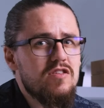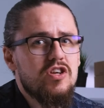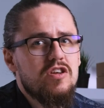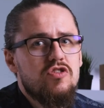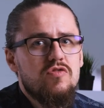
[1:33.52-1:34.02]

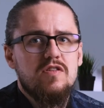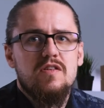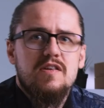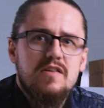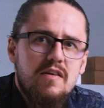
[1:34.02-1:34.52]
suggest choosing
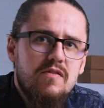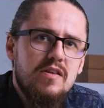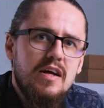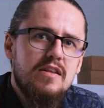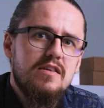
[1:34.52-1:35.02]
the server
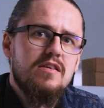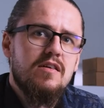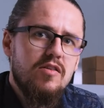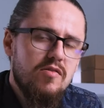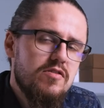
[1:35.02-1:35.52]
that is
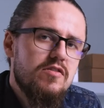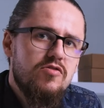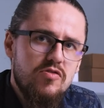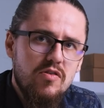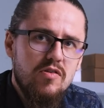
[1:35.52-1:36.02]
closest
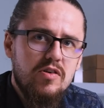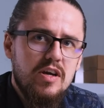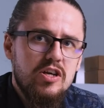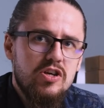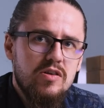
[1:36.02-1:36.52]
to your
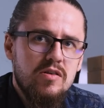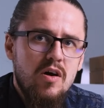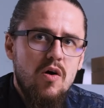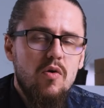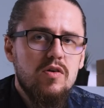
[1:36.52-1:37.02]
location
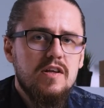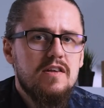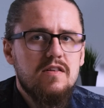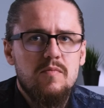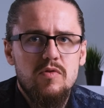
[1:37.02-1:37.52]
or
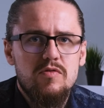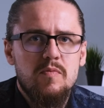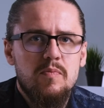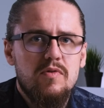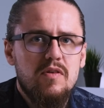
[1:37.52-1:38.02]
testing
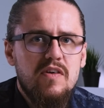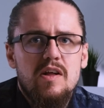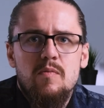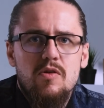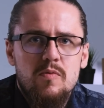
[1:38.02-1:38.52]
multiple
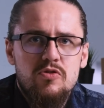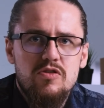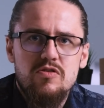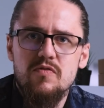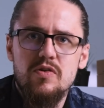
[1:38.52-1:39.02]
available
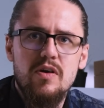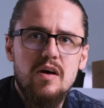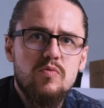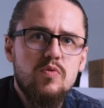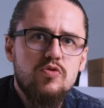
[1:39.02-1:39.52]
options to figure
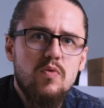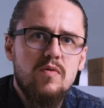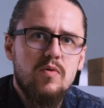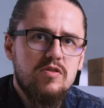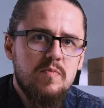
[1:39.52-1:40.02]
out which
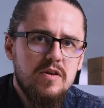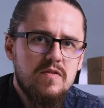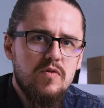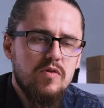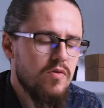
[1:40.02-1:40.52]
one works
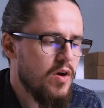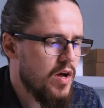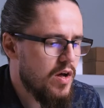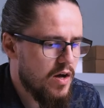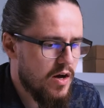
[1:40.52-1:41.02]
best for you.
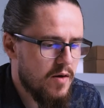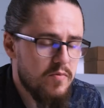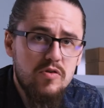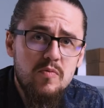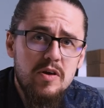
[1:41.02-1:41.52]
Um,
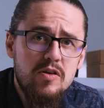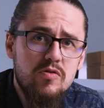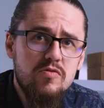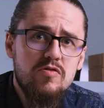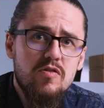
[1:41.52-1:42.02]
you may
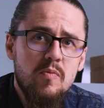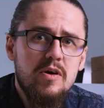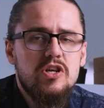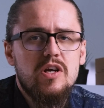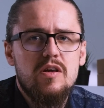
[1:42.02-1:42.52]
do so
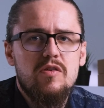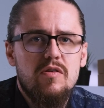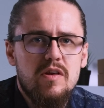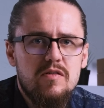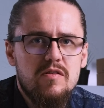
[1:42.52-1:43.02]
by checking
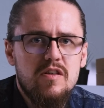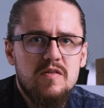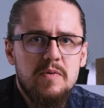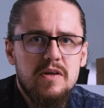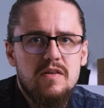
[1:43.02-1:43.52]
your internet
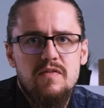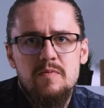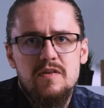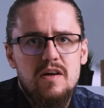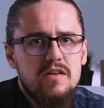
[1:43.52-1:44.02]
speed at
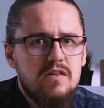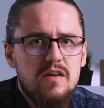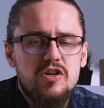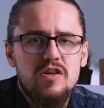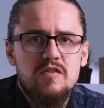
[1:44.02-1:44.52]
websites
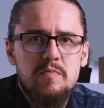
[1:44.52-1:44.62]
such as